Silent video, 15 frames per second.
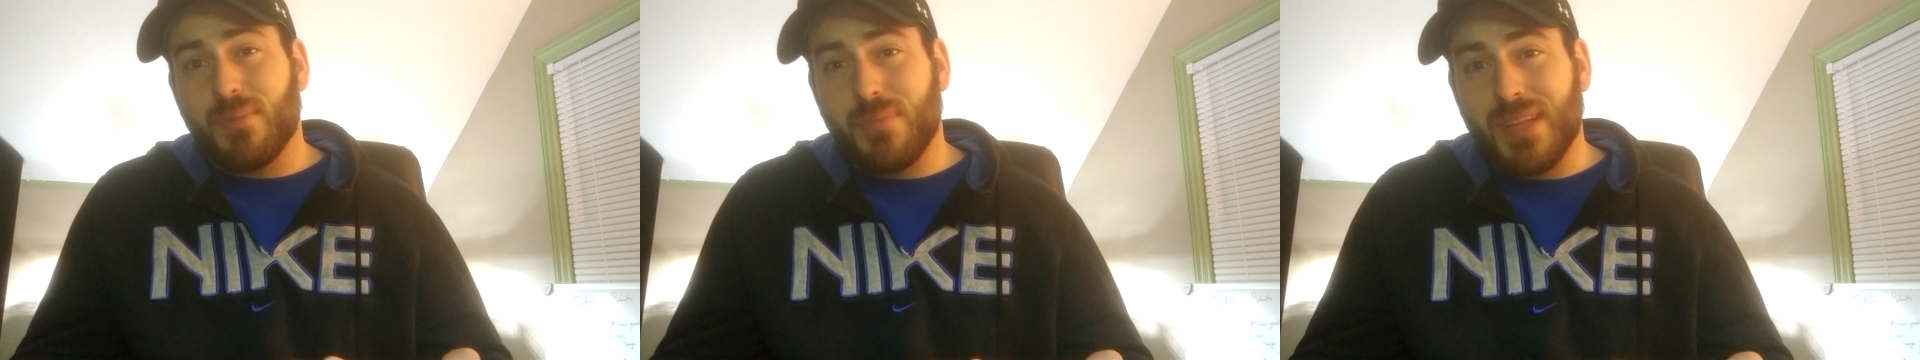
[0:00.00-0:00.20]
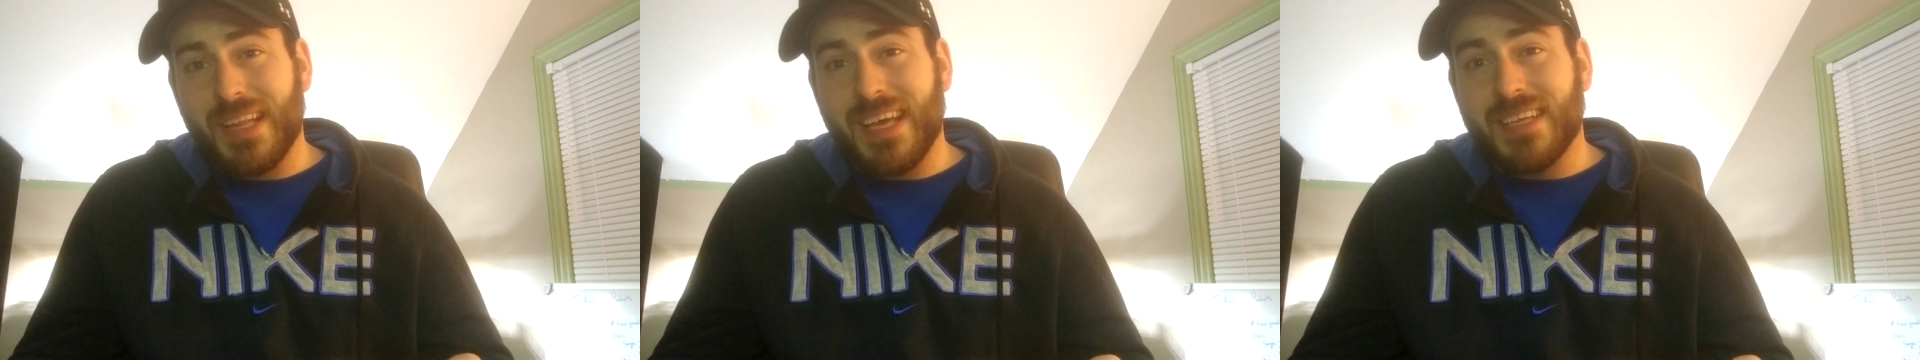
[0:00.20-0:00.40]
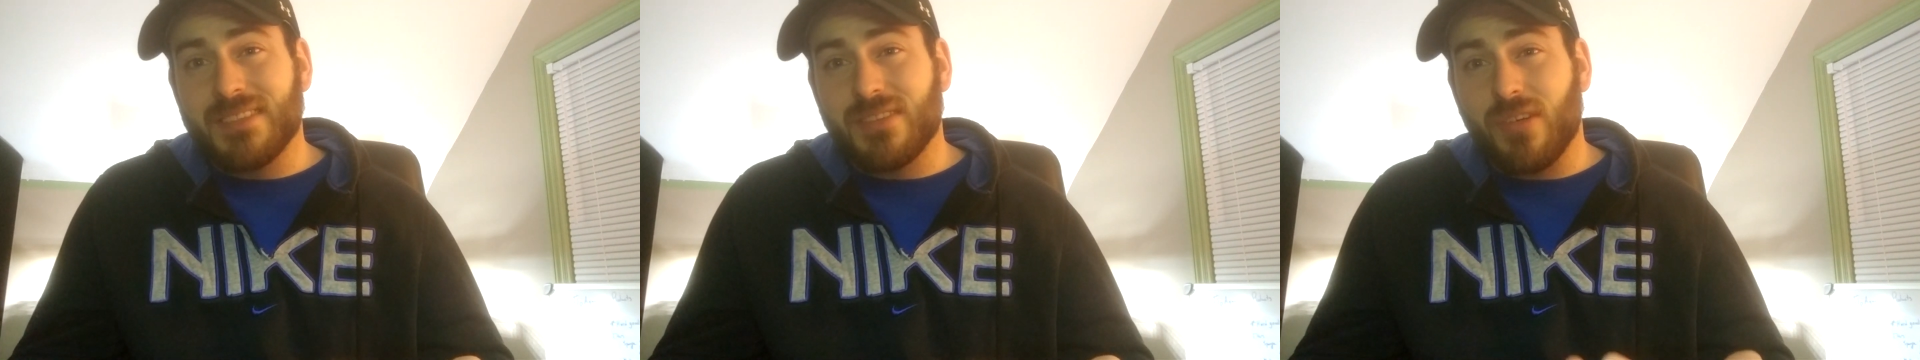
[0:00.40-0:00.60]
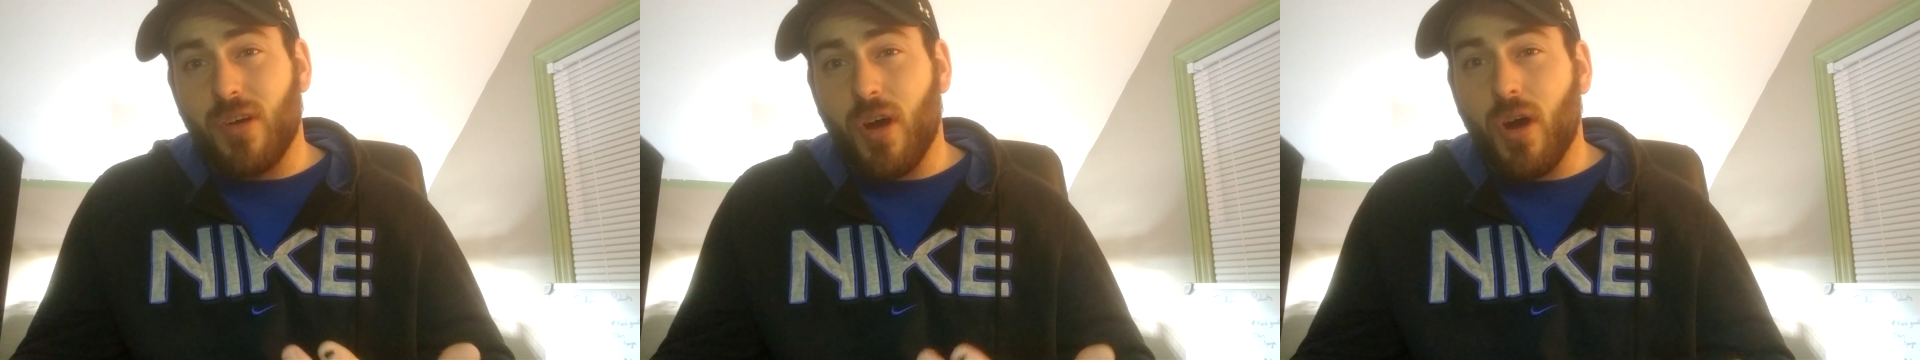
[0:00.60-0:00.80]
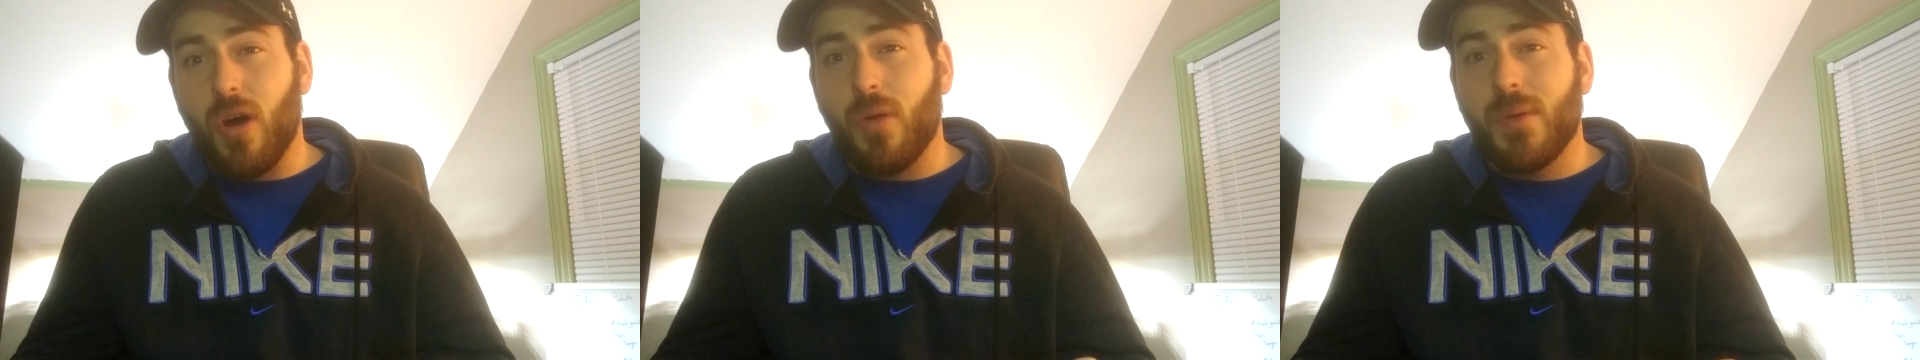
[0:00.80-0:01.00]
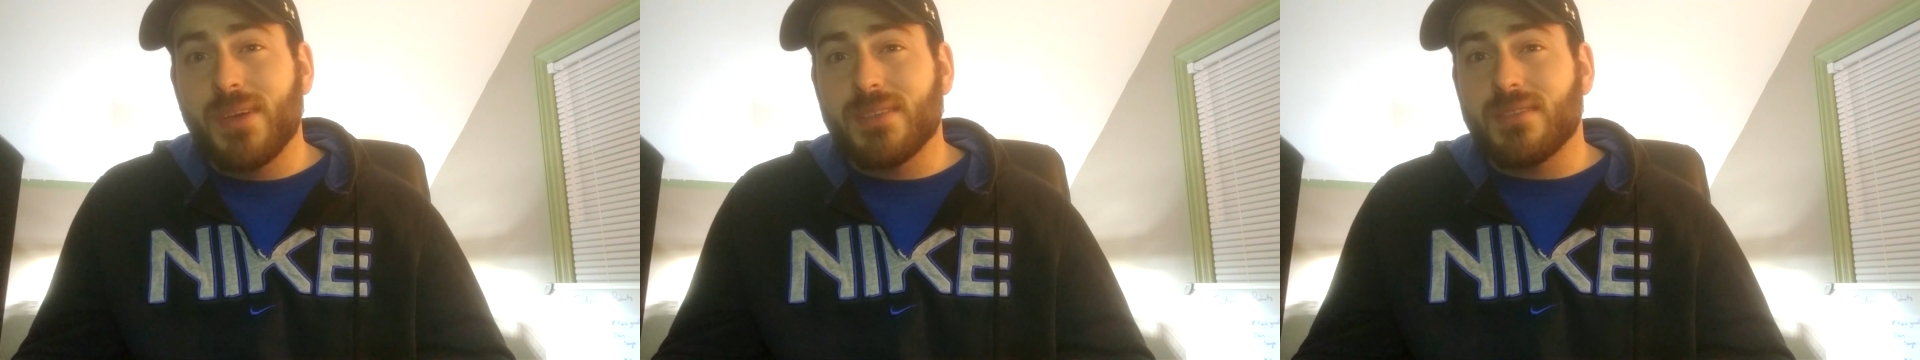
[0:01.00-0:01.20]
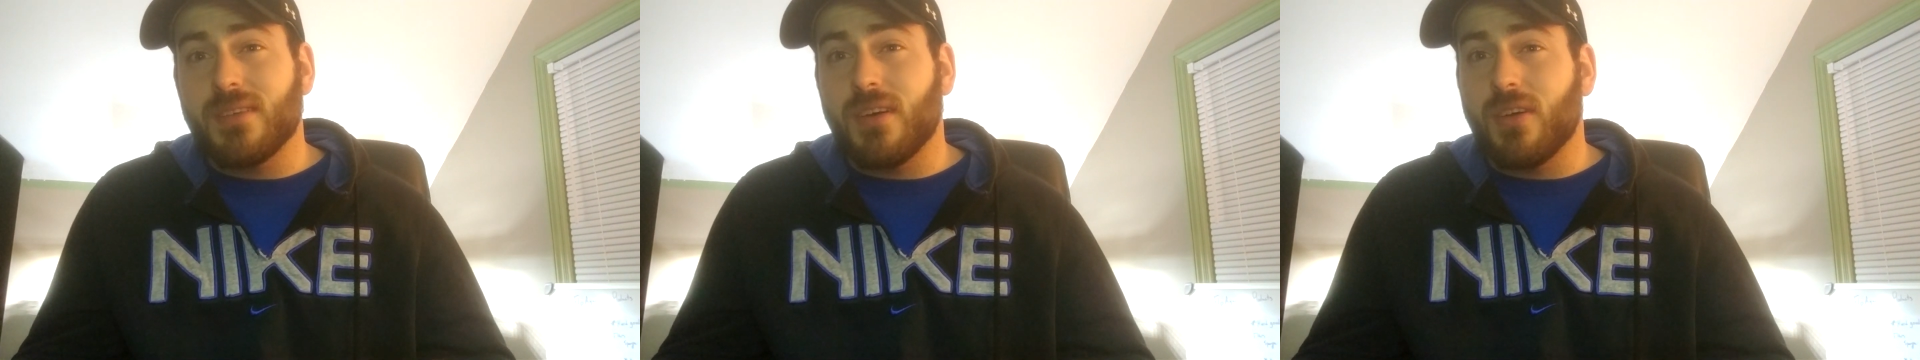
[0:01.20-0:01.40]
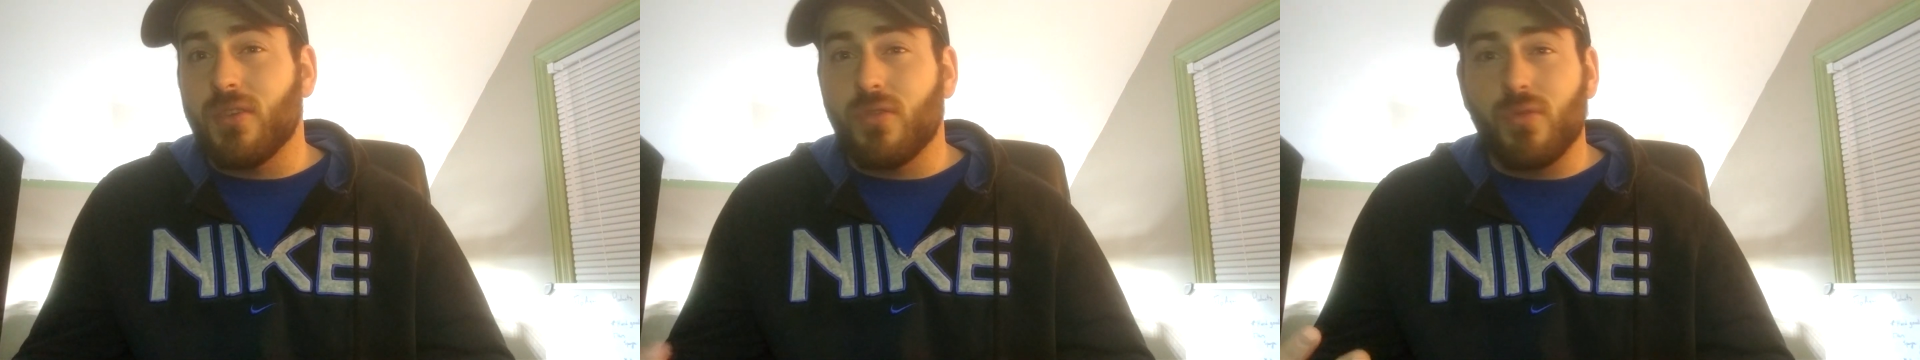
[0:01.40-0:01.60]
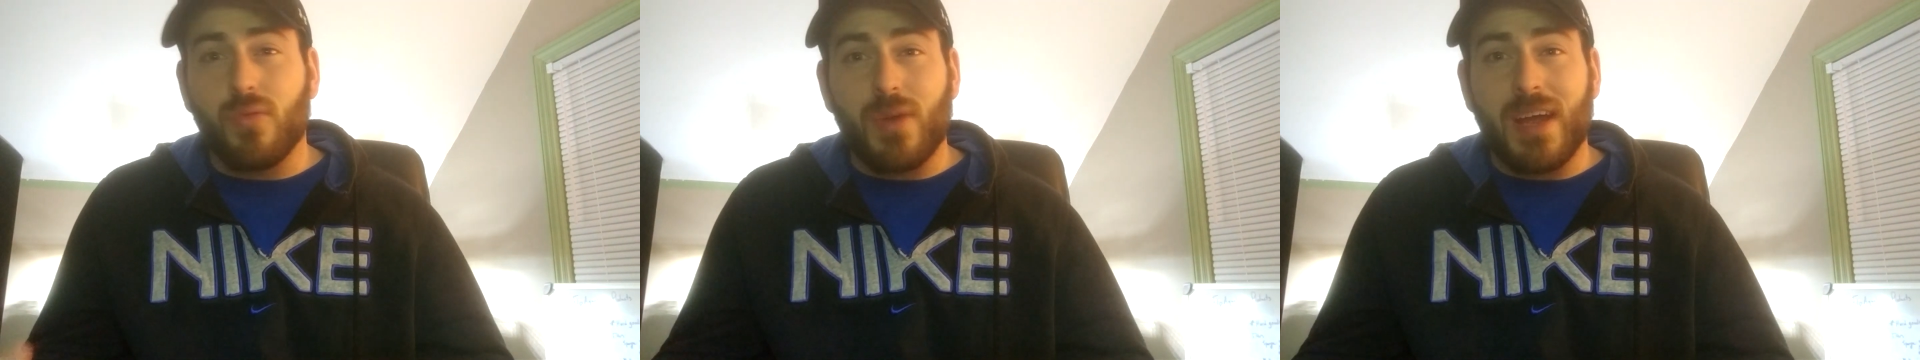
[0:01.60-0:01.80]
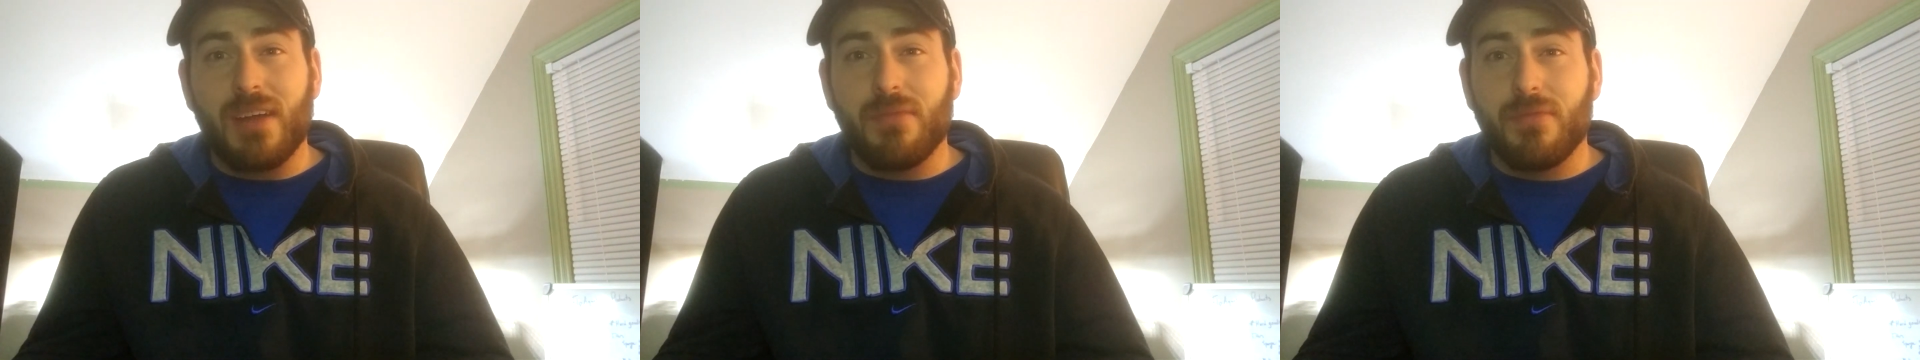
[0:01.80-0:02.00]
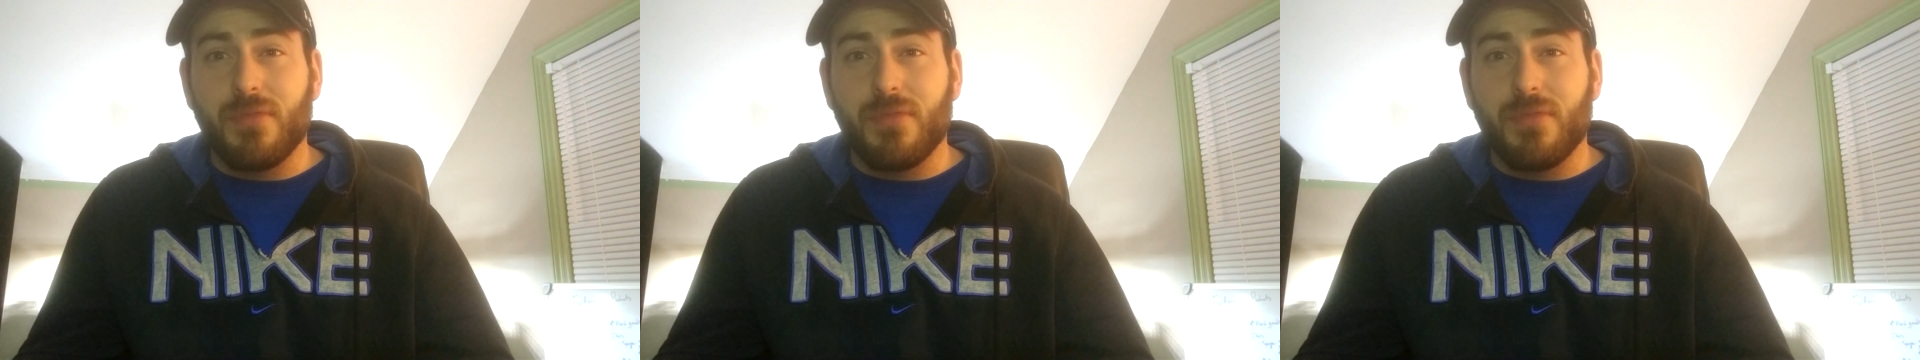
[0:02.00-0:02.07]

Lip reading: plants are always a great